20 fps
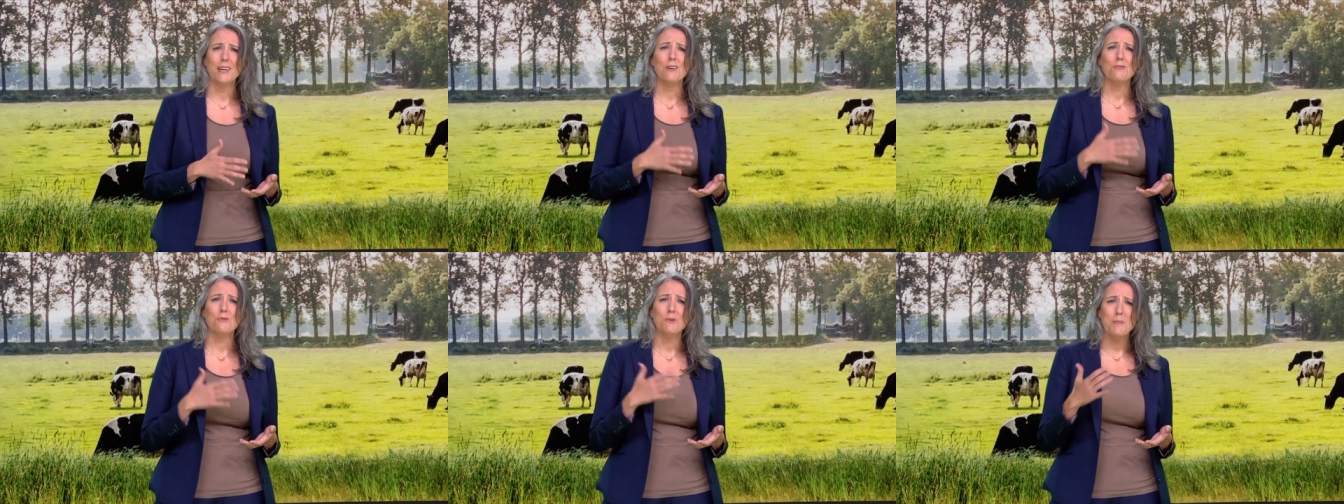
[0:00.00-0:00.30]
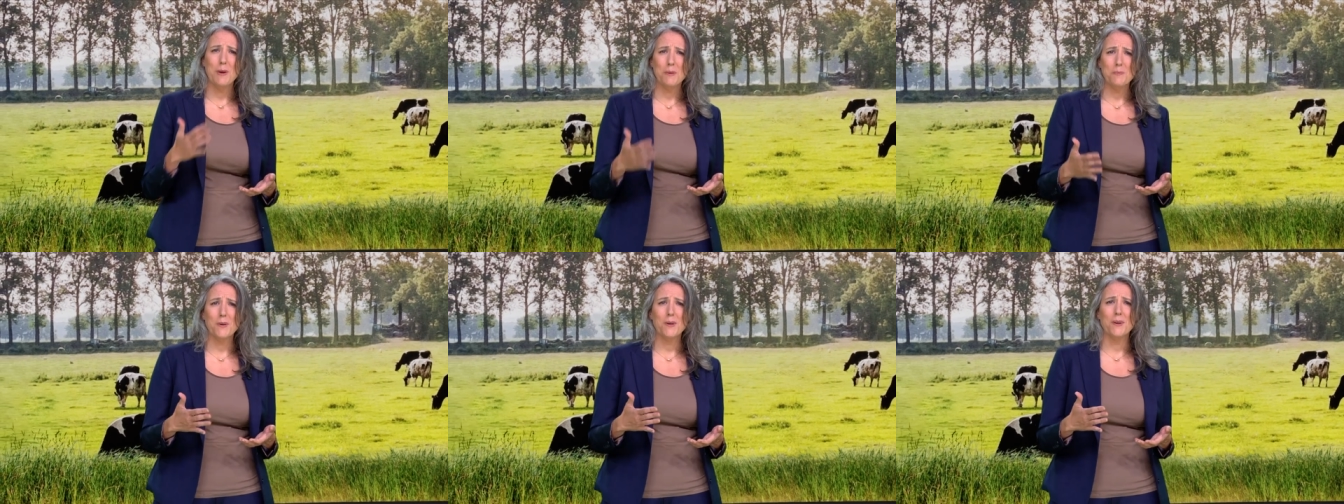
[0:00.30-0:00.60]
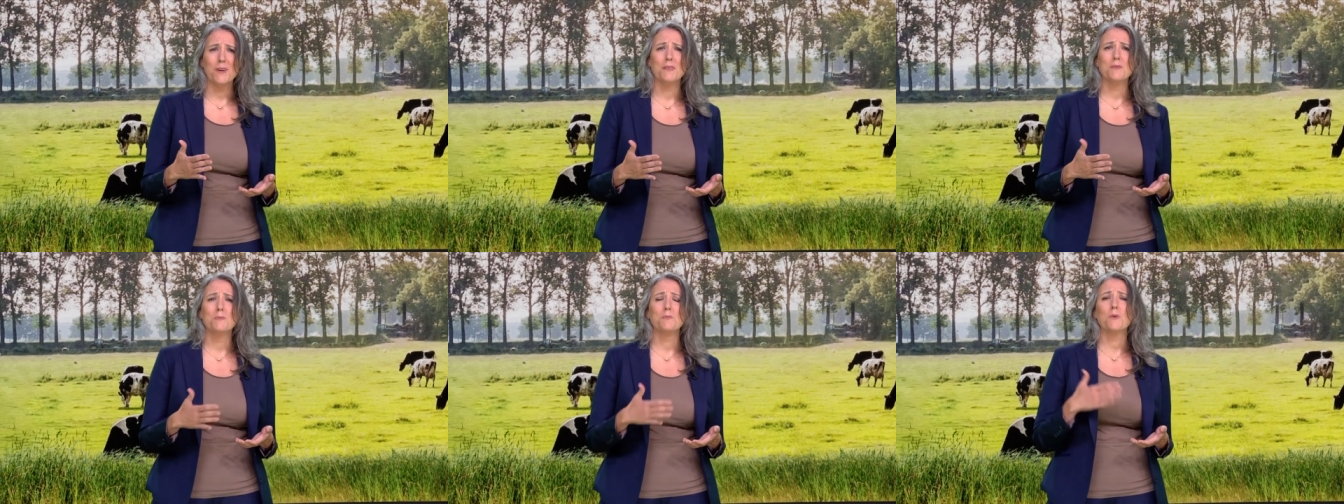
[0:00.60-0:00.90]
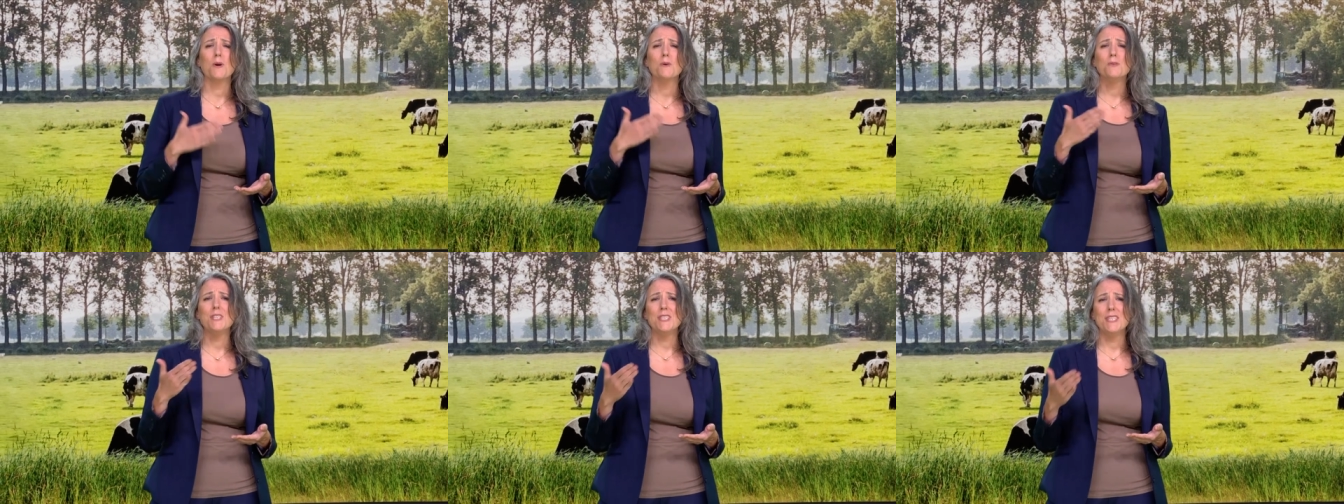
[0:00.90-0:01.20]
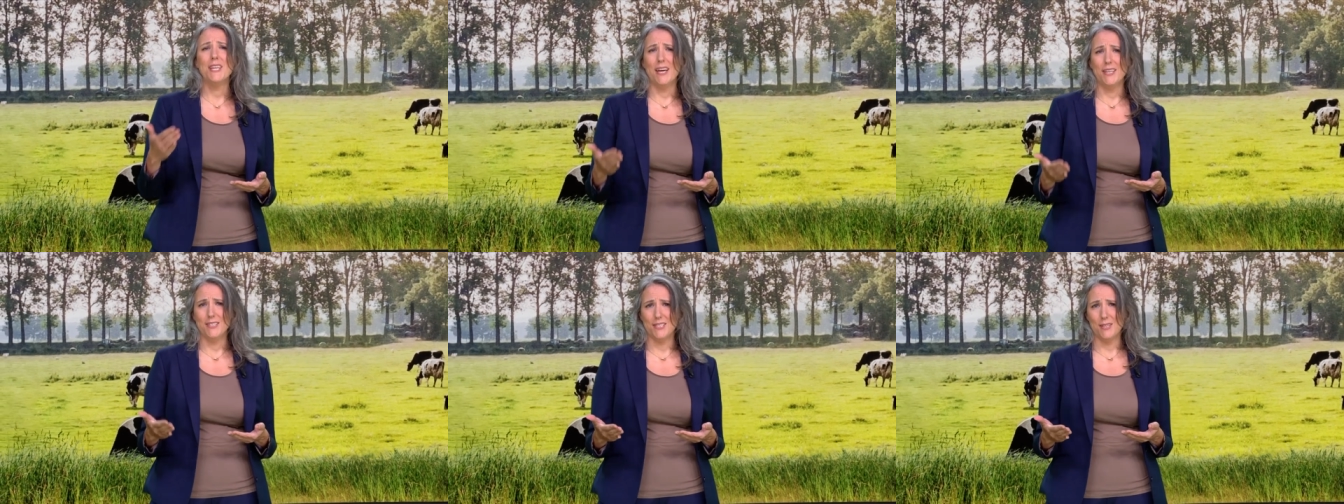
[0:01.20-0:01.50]
Remember,
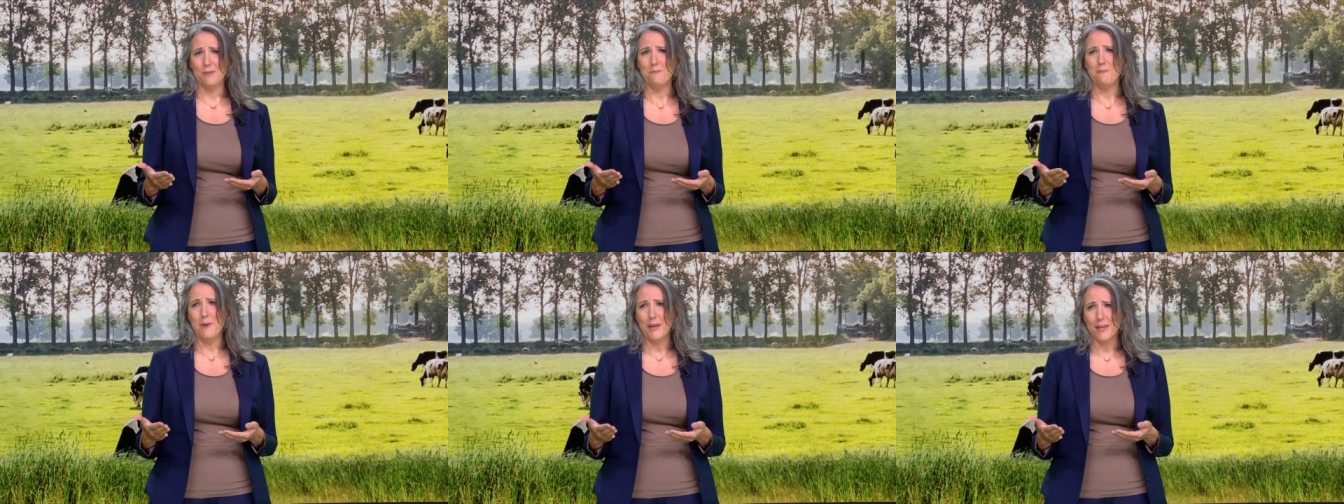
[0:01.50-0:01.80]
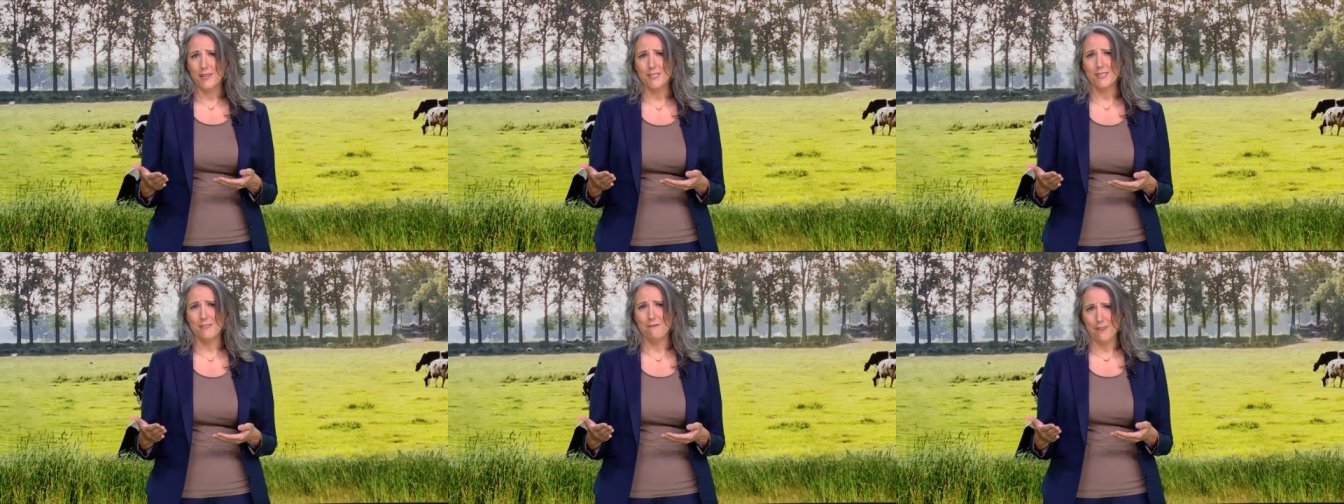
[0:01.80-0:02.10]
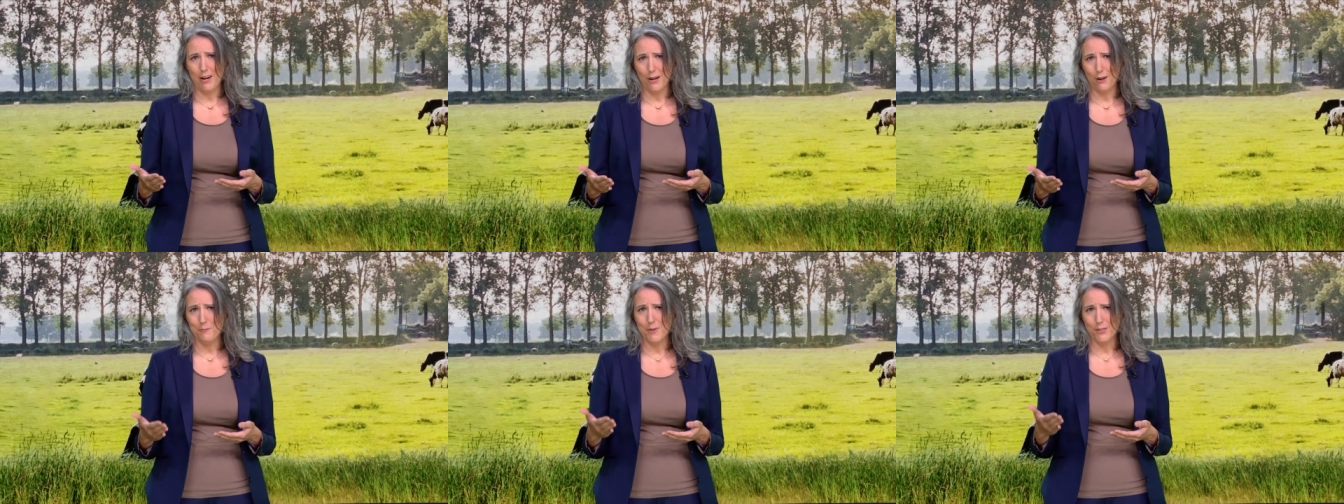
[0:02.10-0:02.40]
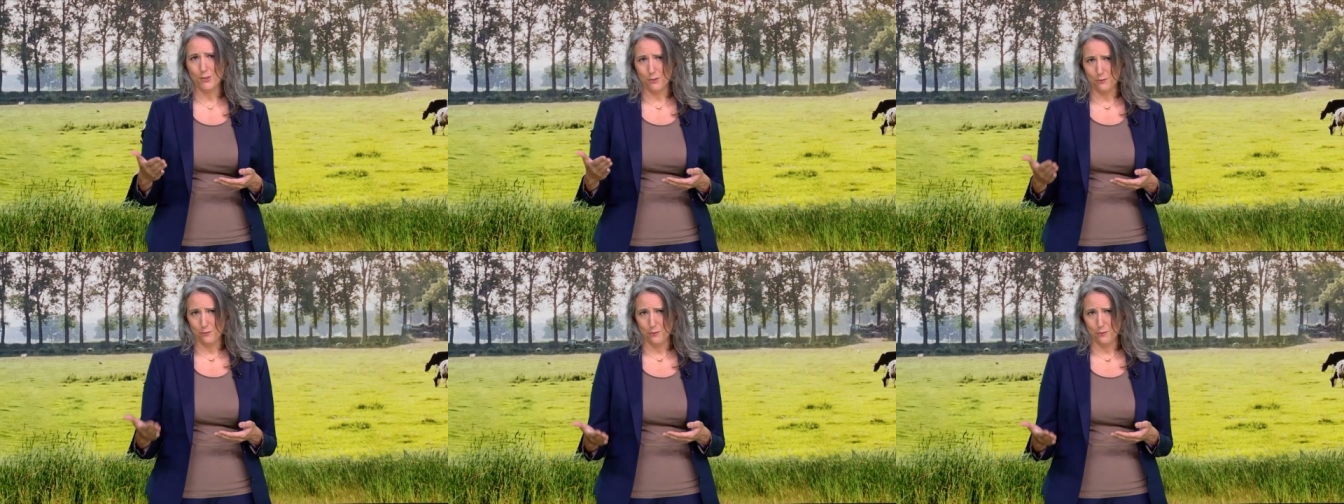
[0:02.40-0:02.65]
protein has the biggest environmental